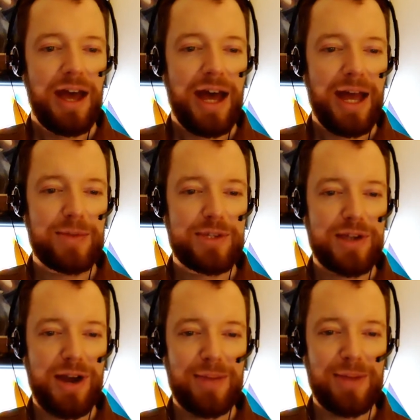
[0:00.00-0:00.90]
I am
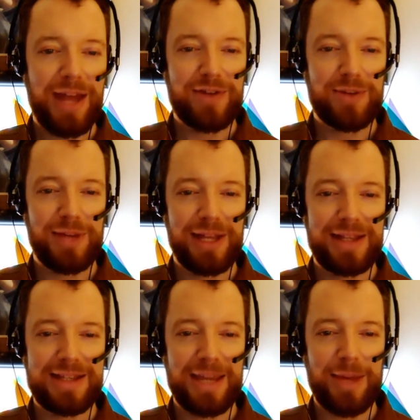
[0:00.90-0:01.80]
sorry, but after playing
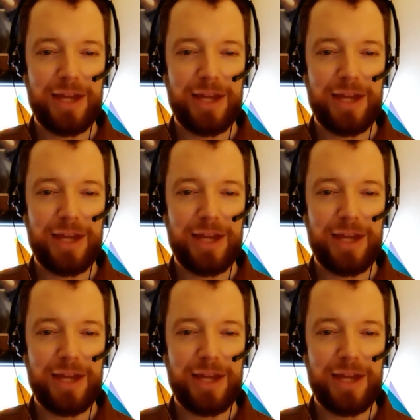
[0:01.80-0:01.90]
this game,